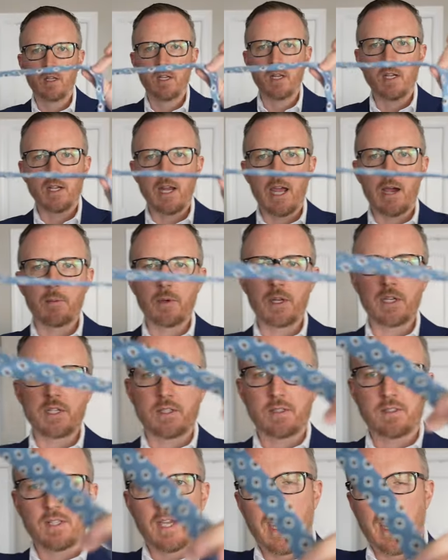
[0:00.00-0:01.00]
And now we
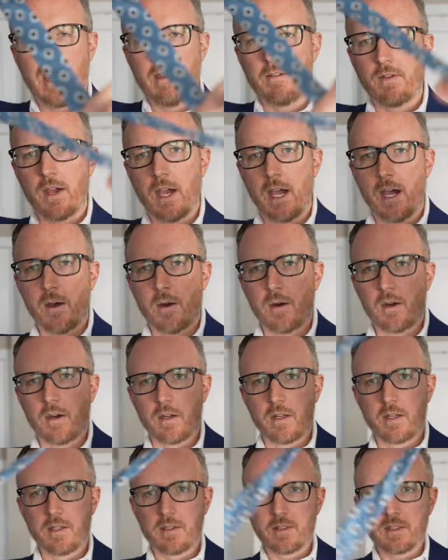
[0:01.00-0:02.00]
just have
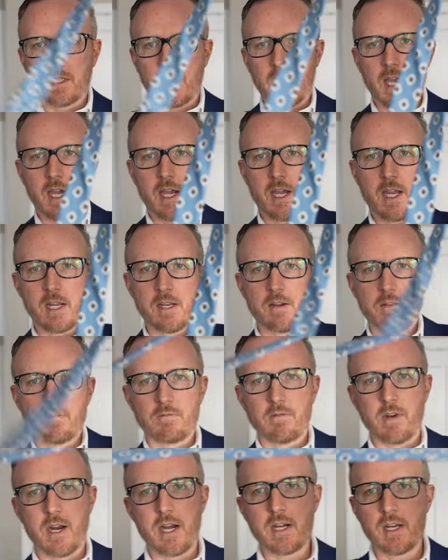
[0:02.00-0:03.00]
our tie
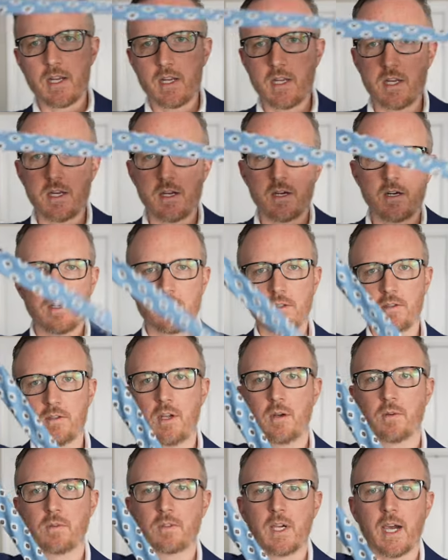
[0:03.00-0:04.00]
right here.
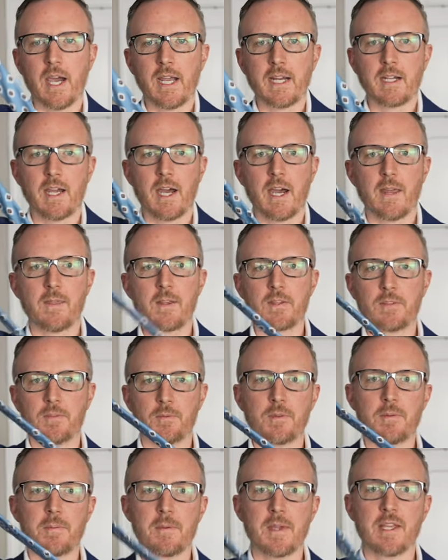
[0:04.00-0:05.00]
No tie knot. This
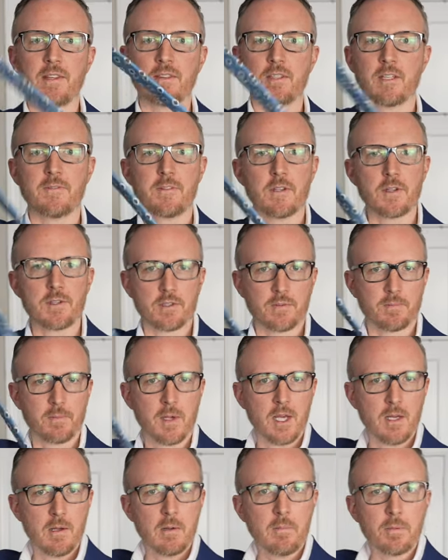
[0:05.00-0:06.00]
would be as if you just
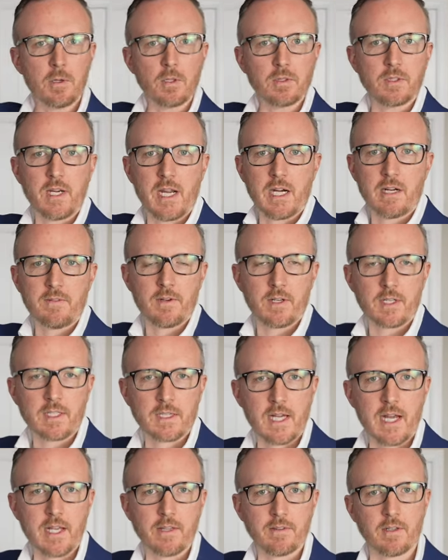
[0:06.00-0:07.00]
pulled it out of your
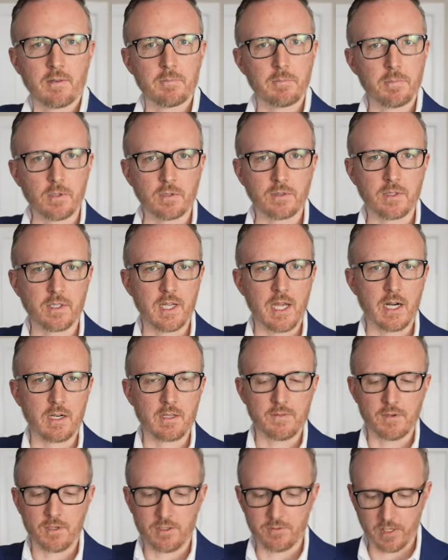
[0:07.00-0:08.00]
closet, pulled it out
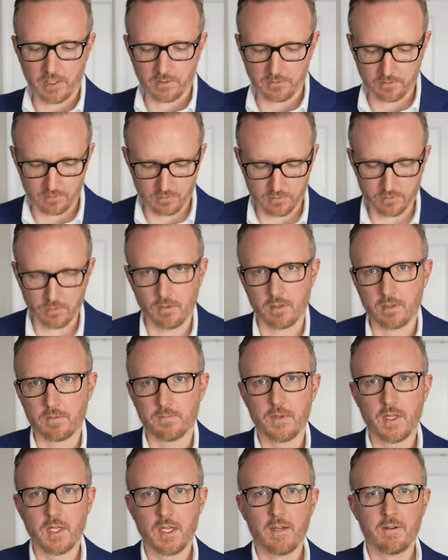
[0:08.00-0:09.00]
of your dresser drawer.
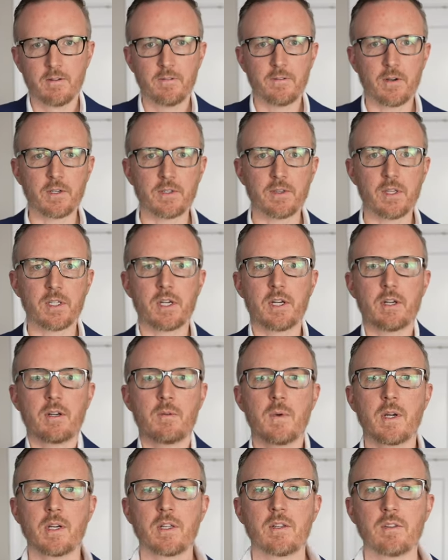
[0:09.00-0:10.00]
First thing you're gonna
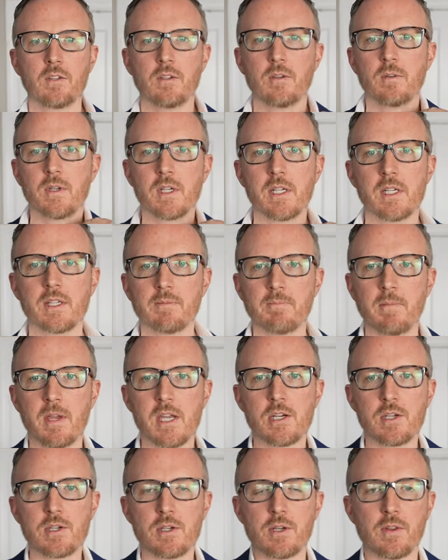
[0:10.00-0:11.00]
wanna do is
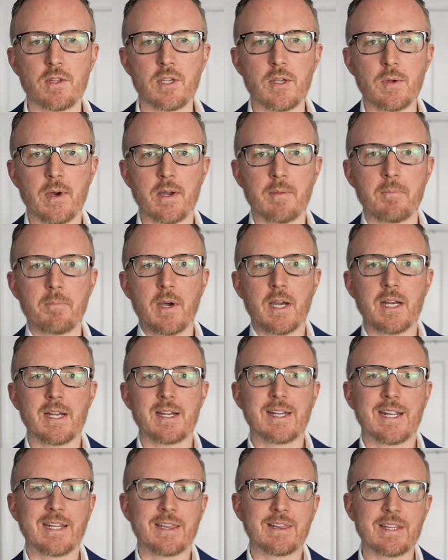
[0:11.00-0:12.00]
make sure that you
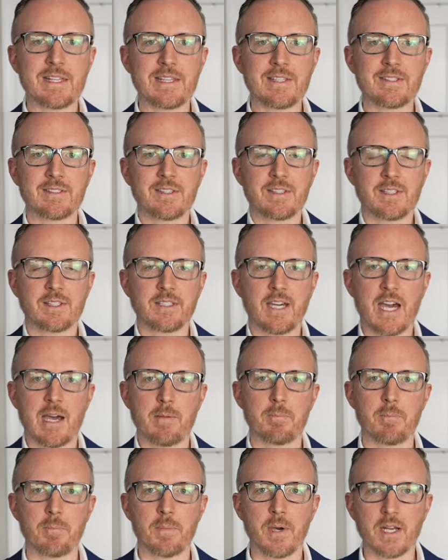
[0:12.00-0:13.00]
unbutton at least the
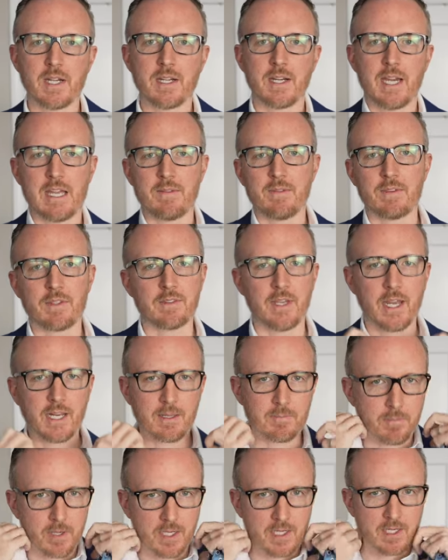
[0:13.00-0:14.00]
top button. I have the
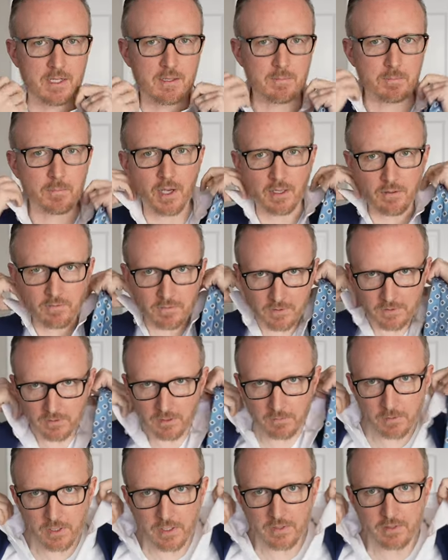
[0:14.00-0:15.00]
second button unbuttoned for
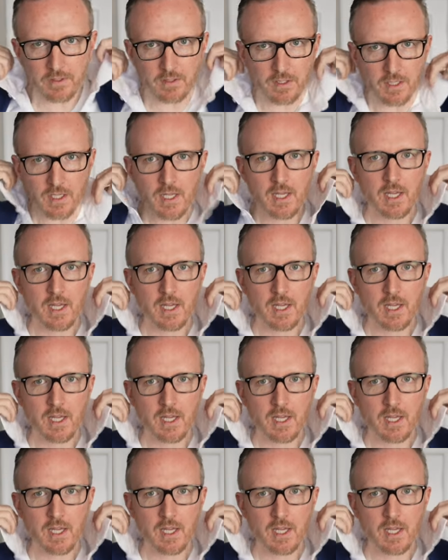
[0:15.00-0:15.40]
some reason.